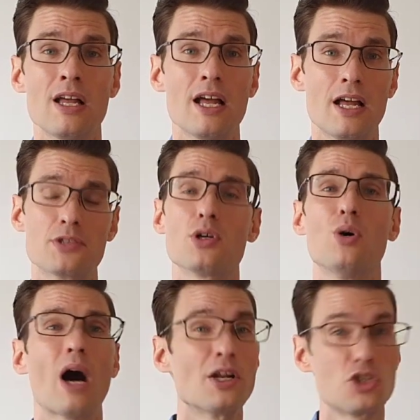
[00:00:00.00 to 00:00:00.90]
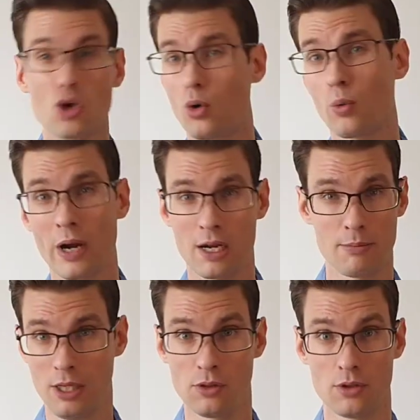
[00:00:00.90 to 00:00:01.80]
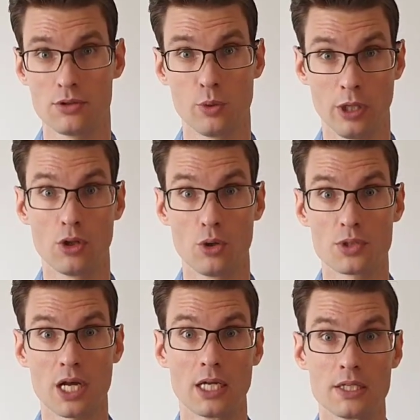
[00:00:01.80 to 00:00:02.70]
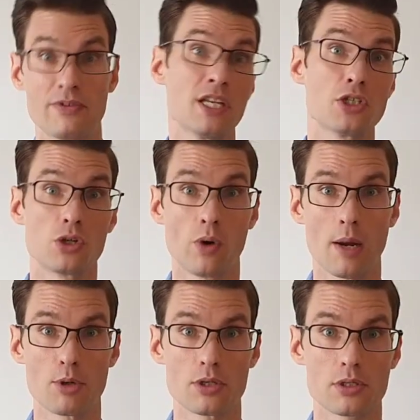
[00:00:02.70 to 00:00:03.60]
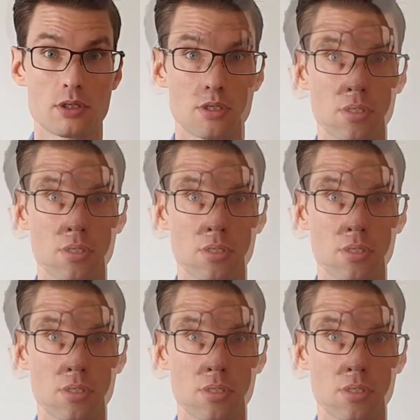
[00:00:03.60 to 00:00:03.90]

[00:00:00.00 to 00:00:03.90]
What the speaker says: And so I don't recommend doing those kinds of attention grabbers.